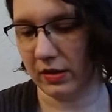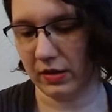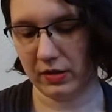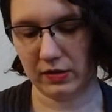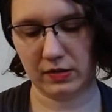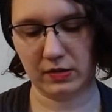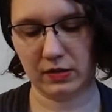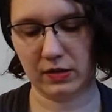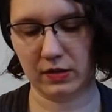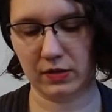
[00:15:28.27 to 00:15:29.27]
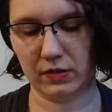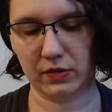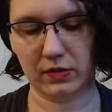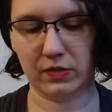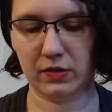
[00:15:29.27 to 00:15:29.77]
It
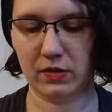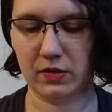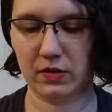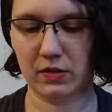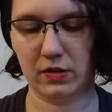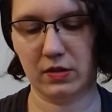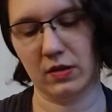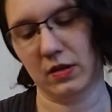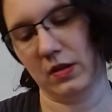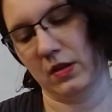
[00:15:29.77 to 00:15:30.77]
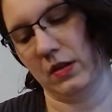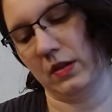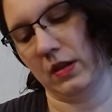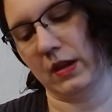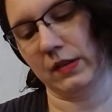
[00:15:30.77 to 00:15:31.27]
is
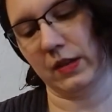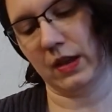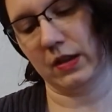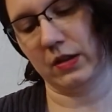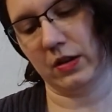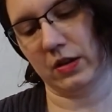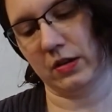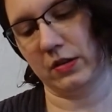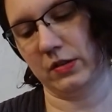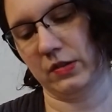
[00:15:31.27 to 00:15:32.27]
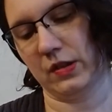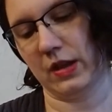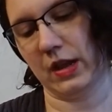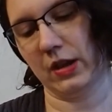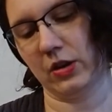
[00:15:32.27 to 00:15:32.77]
Cascade Yarns
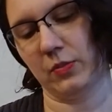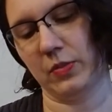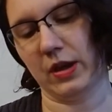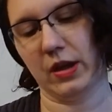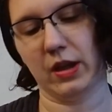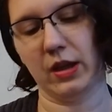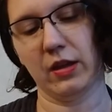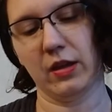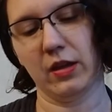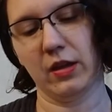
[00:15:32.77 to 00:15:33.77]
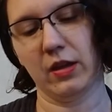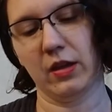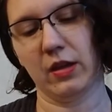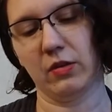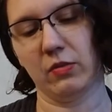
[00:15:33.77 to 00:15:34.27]
Anchor Bay,
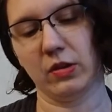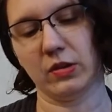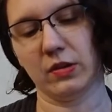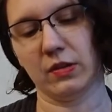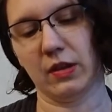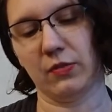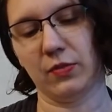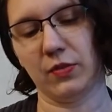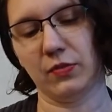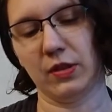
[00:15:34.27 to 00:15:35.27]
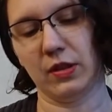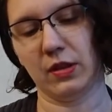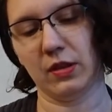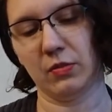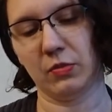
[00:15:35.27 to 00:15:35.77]
which is a
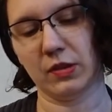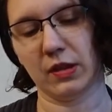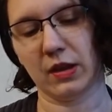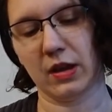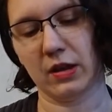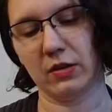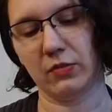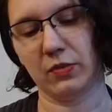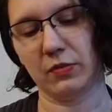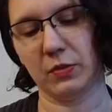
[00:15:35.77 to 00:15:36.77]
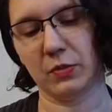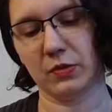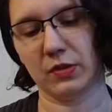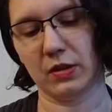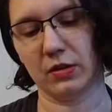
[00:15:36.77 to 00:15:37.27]
50% cotton,
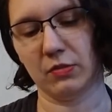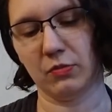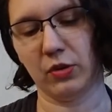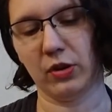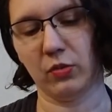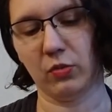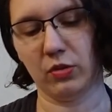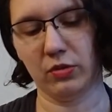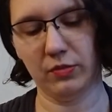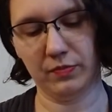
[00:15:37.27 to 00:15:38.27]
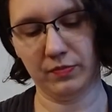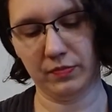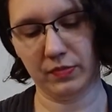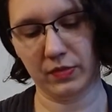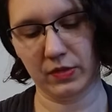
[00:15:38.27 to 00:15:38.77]
50% merino wool
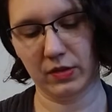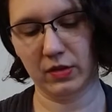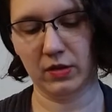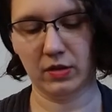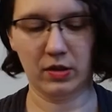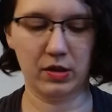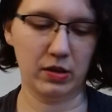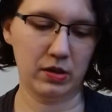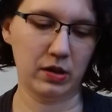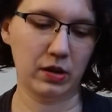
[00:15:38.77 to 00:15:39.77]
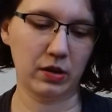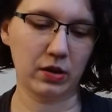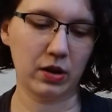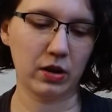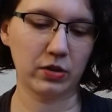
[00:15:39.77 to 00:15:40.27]
in
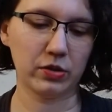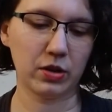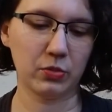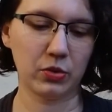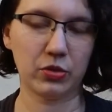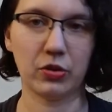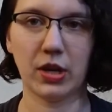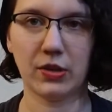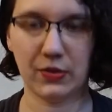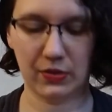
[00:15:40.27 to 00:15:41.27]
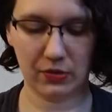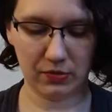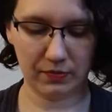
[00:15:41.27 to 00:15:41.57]
color number 32.